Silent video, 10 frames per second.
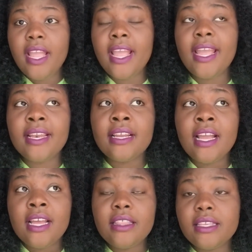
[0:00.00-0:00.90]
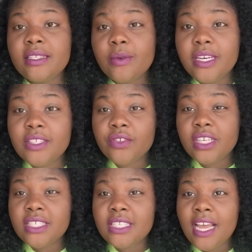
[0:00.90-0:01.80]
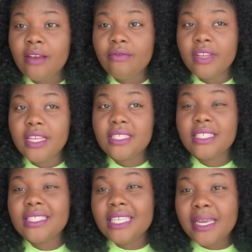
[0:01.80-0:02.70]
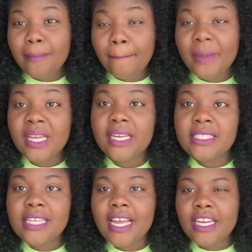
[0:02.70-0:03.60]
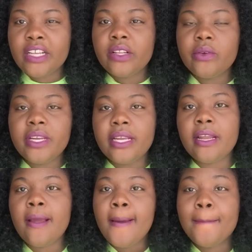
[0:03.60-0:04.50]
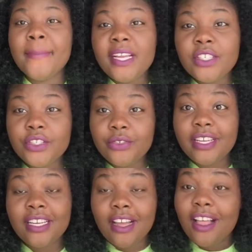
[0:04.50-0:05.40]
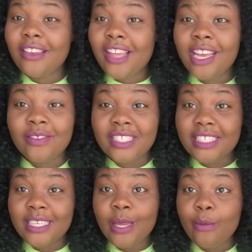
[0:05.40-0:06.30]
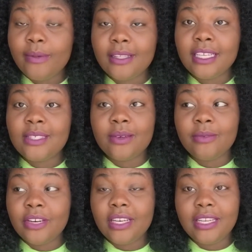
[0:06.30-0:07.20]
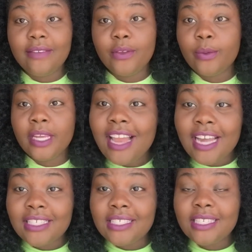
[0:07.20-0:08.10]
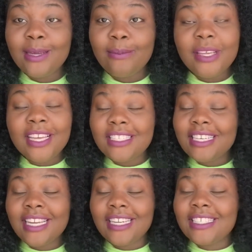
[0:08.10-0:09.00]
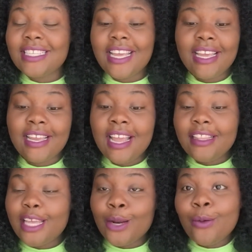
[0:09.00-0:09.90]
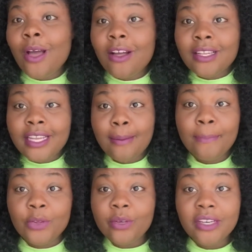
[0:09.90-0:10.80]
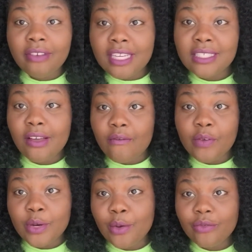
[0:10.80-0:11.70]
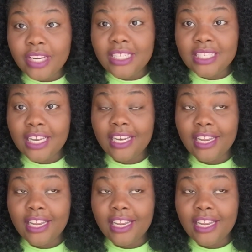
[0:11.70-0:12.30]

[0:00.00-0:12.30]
And this one is, is not, it's a tip, but it's not included. Make sure you get a lot of sleep. That's what I'm gonna leave you with. A lot of sleep because like they said, they don't call it beauty rest for no reason,